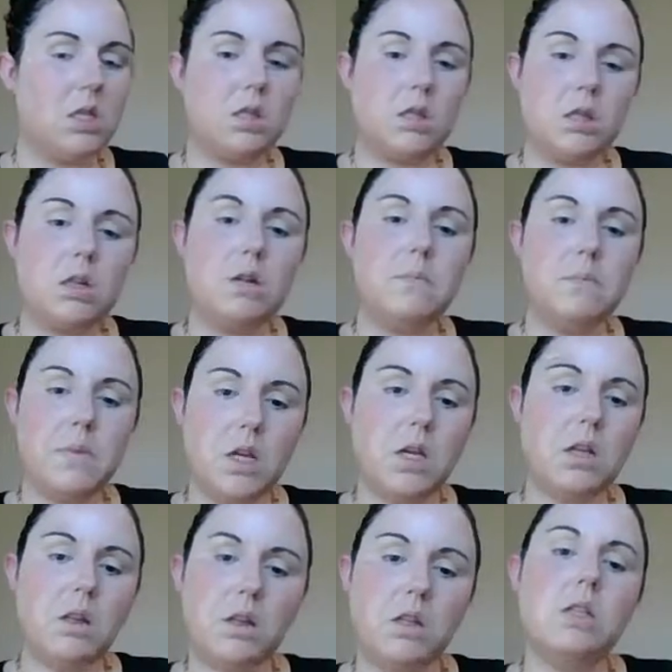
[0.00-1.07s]
start
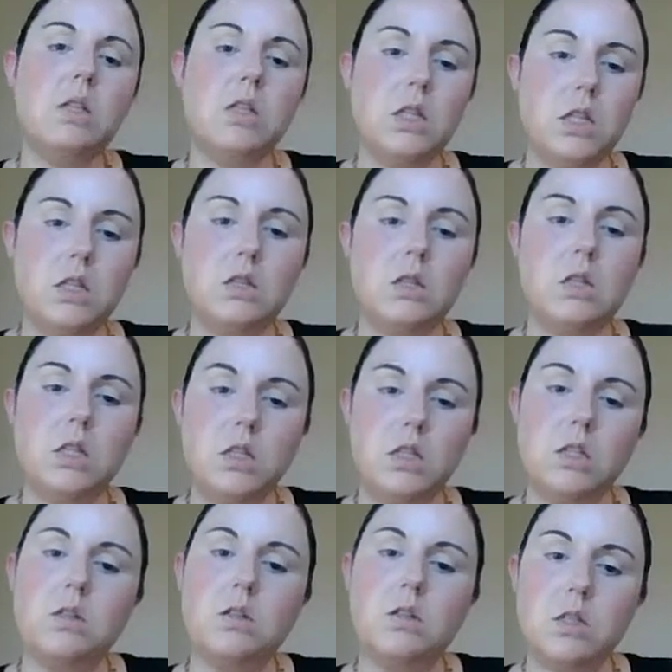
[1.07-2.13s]
making this look a
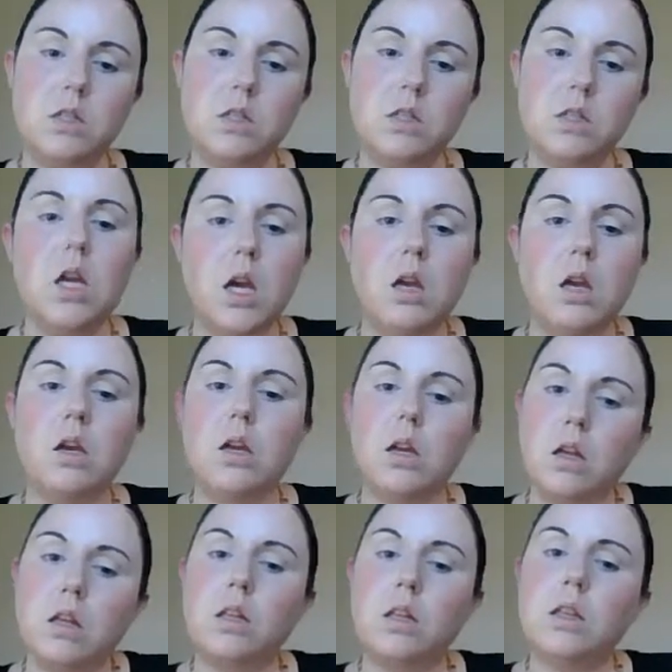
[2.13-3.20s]
little
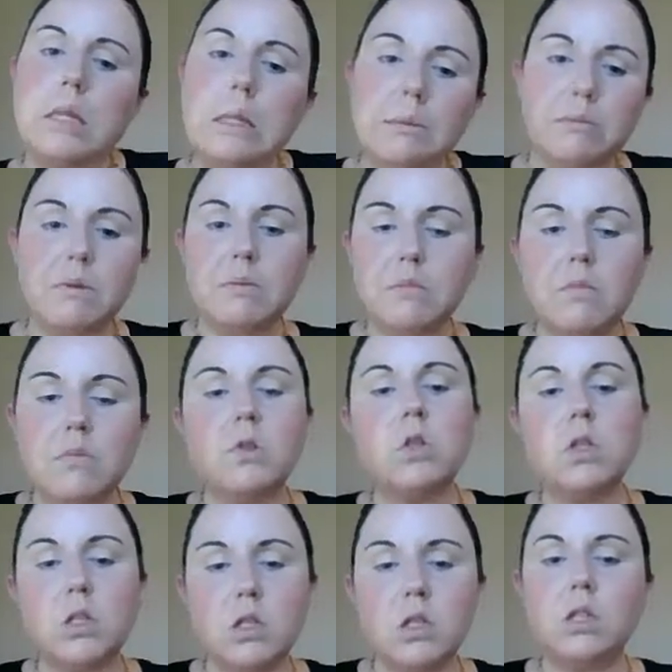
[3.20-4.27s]
bit
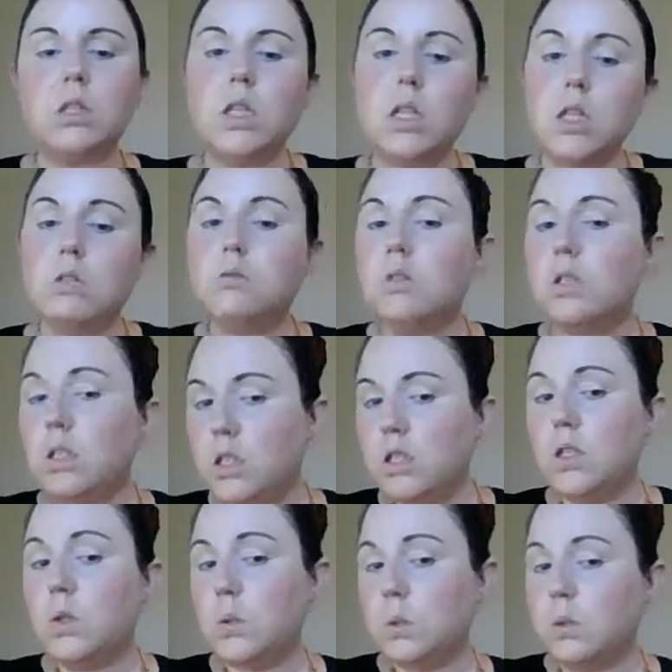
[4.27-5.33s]
more, you
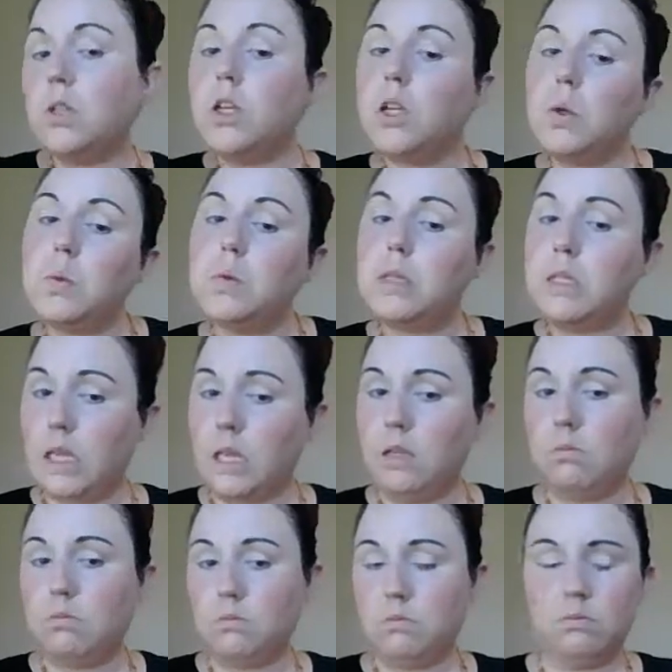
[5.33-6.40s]
know, cutesy.
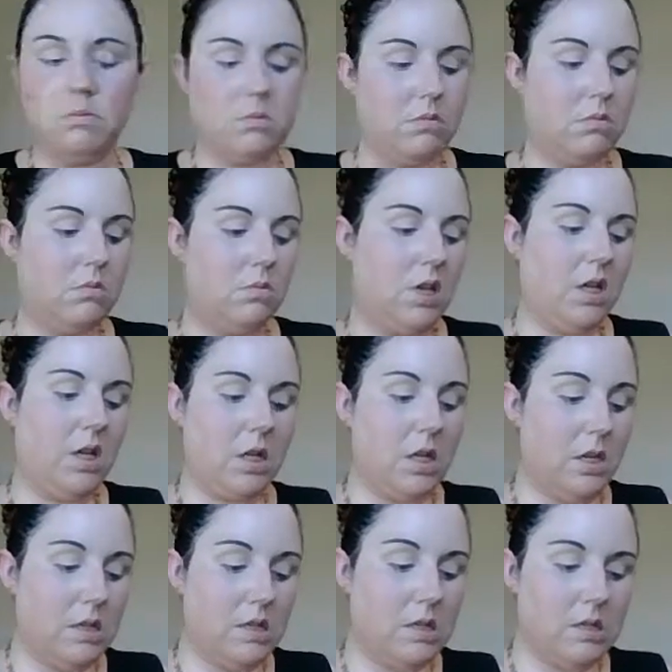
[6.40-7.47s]
It
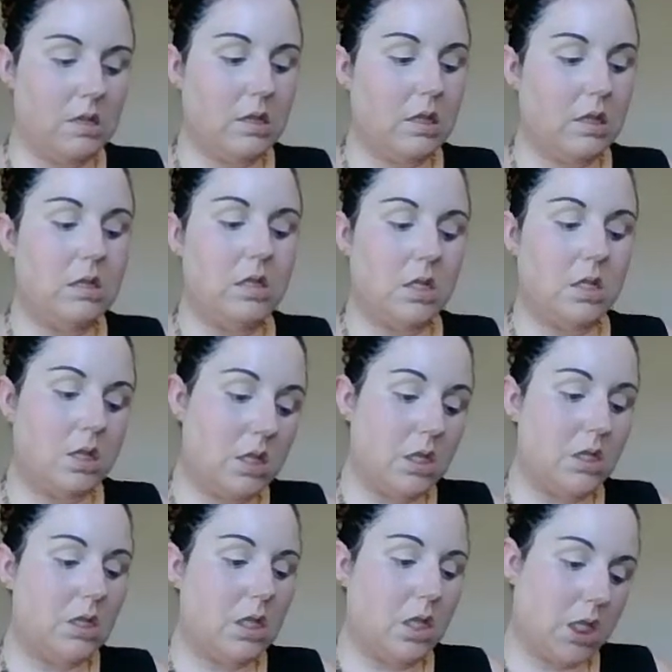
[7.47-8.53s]
is
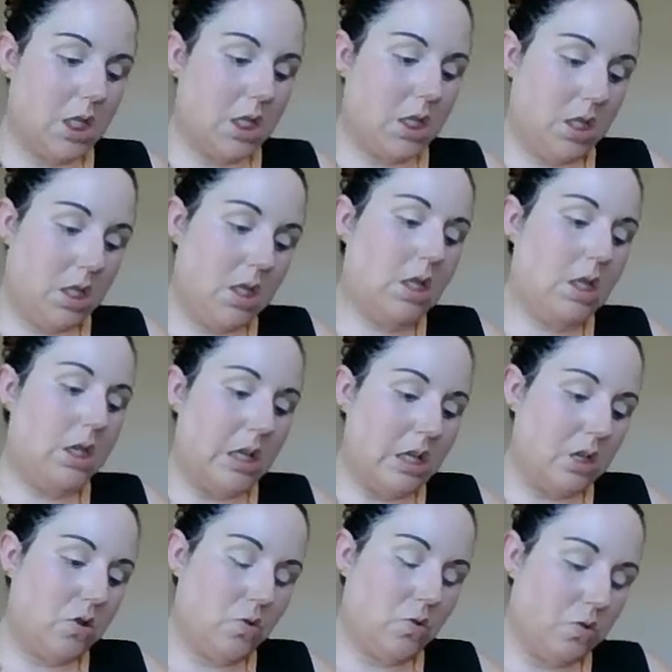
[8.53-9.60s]
considered technically a
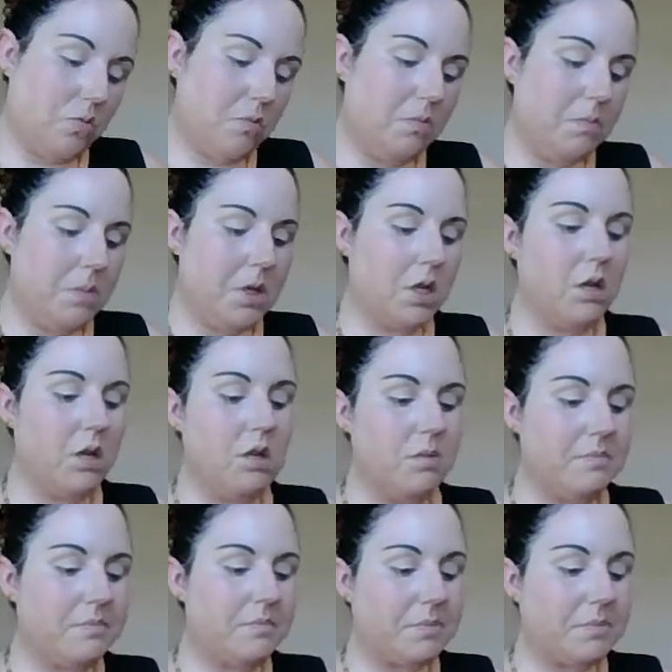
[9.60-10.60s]
guest room, but